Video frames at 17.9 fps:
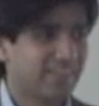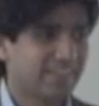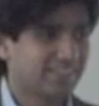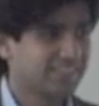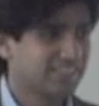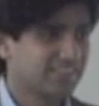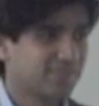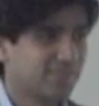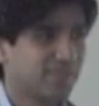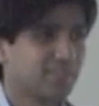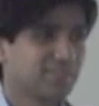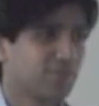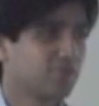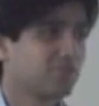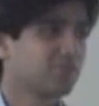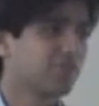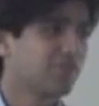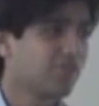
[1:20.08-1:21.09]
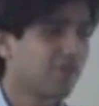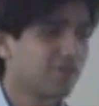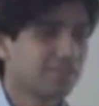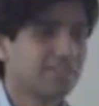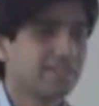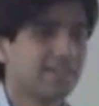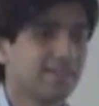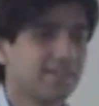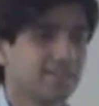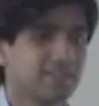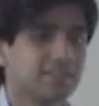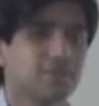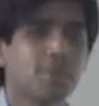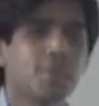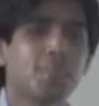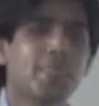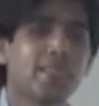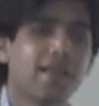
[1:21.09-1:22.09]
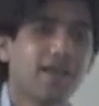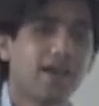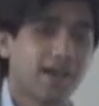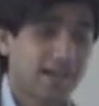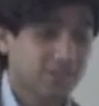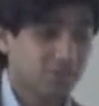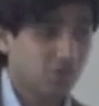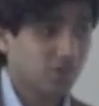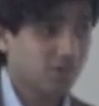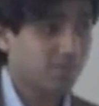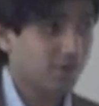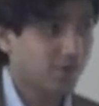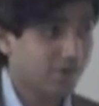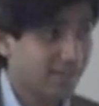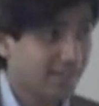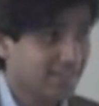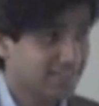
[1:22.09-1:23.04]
like, just fill us on the details. I thought about it.